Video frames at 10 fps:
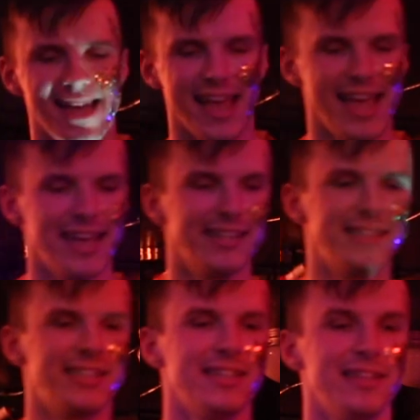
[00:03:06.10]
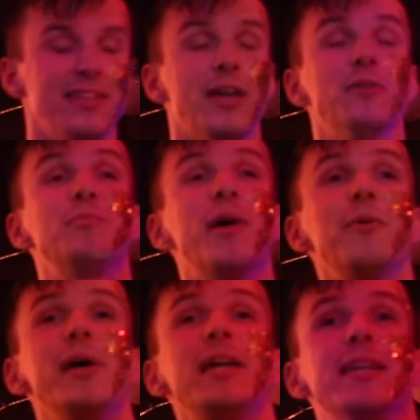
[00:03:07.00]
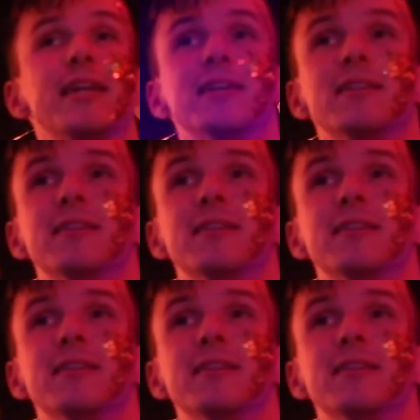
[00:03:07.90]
and that was my awakening.